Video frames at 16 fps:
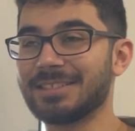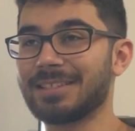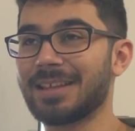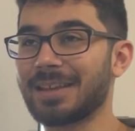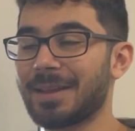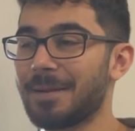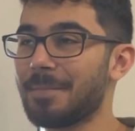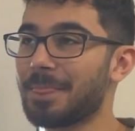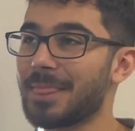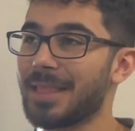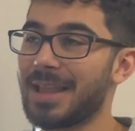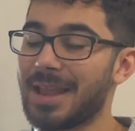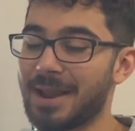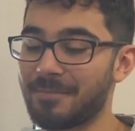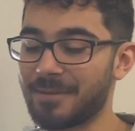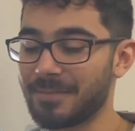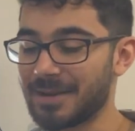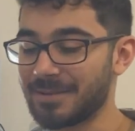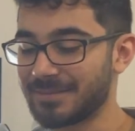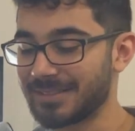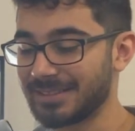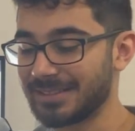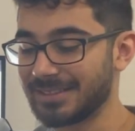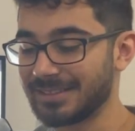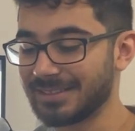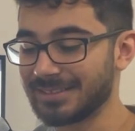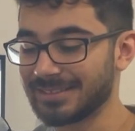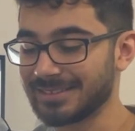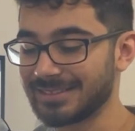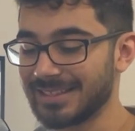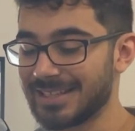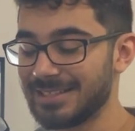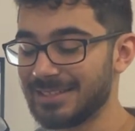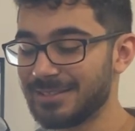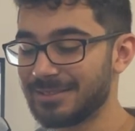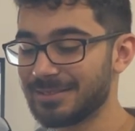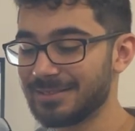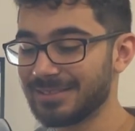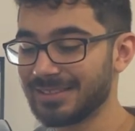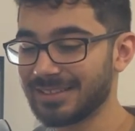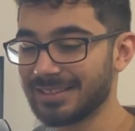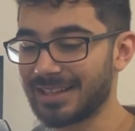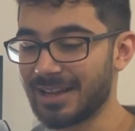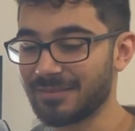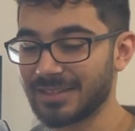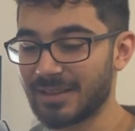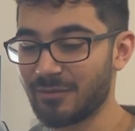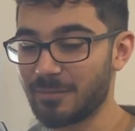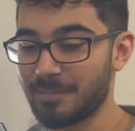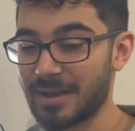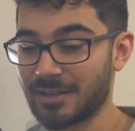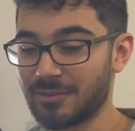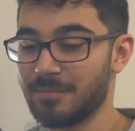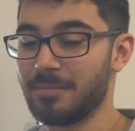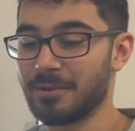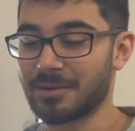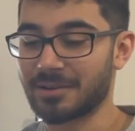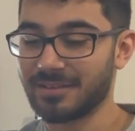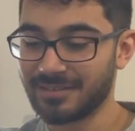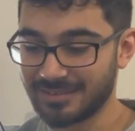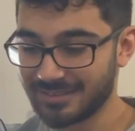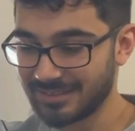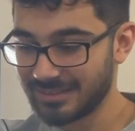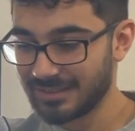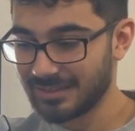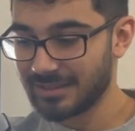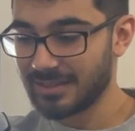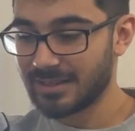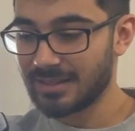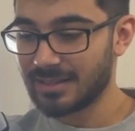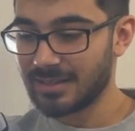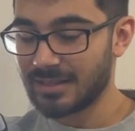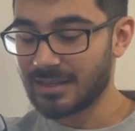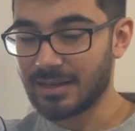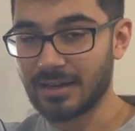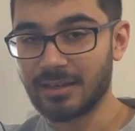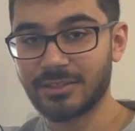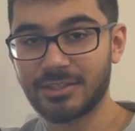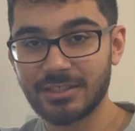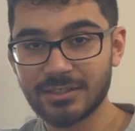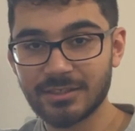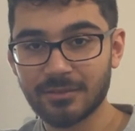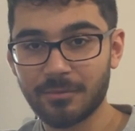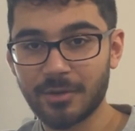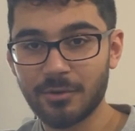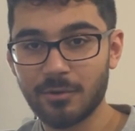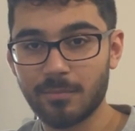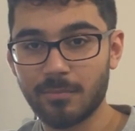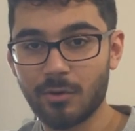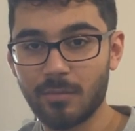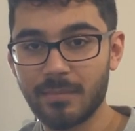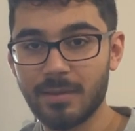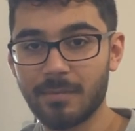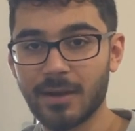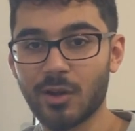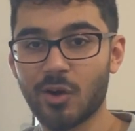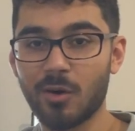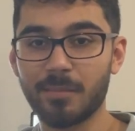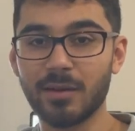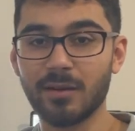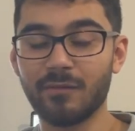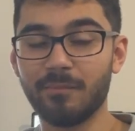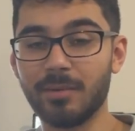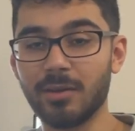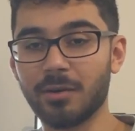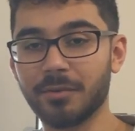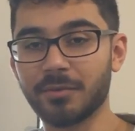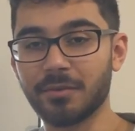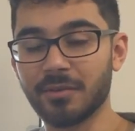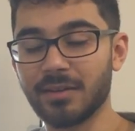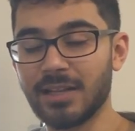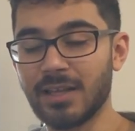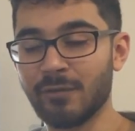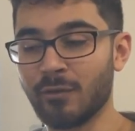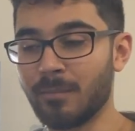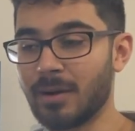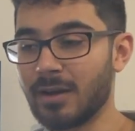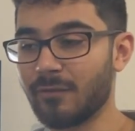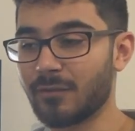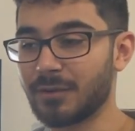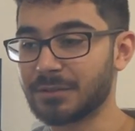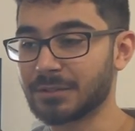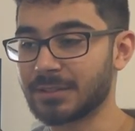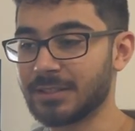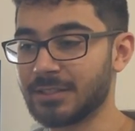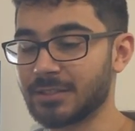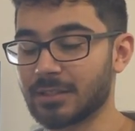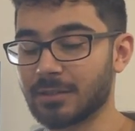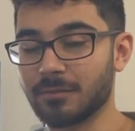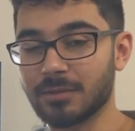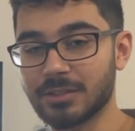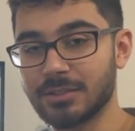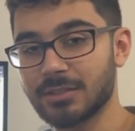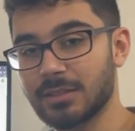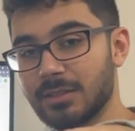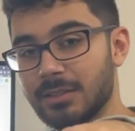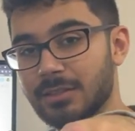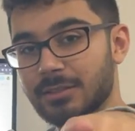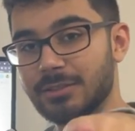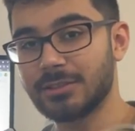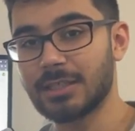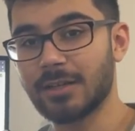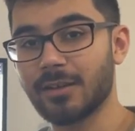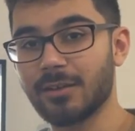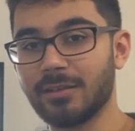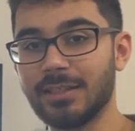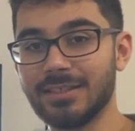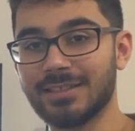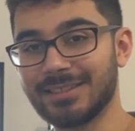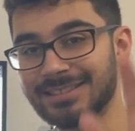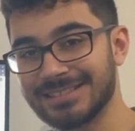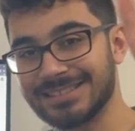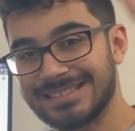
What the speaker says: like, Abram, I have to give you back your book. She's the one who bought me my copy of Beyond Good and Evil by Frederic Nietzsche, which, shout out Lisa.